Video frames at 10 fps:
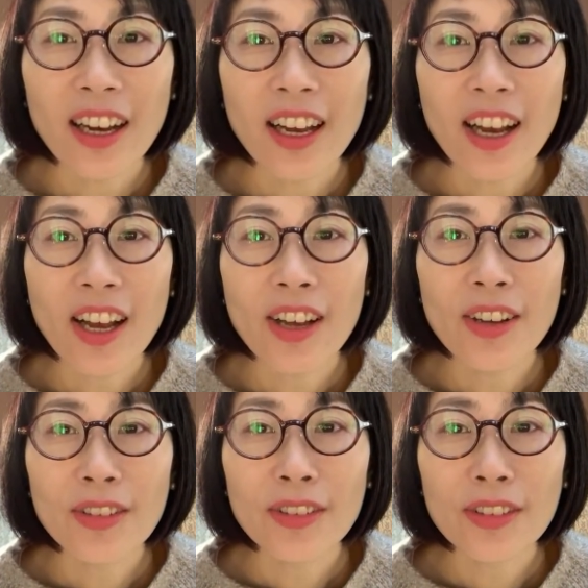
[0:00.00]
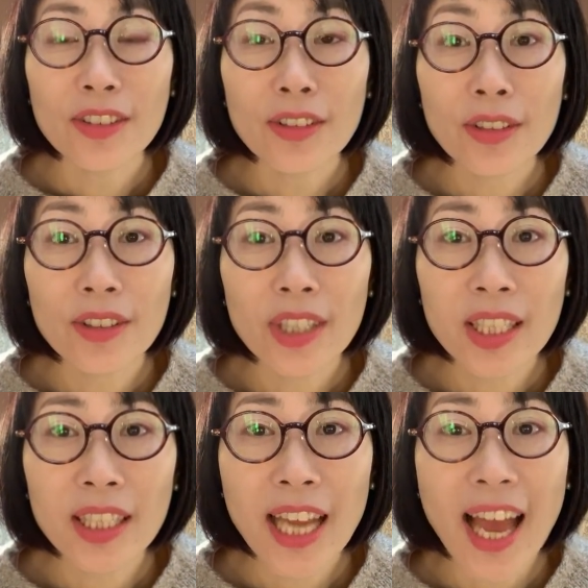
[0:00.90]
Uh,
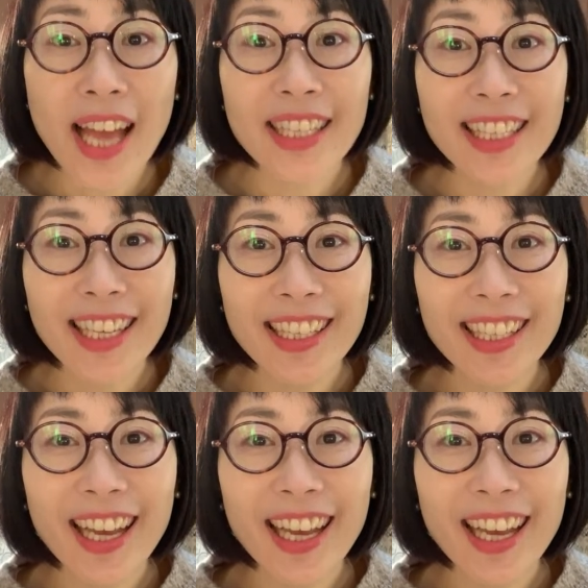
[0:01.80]
Christian Hansen.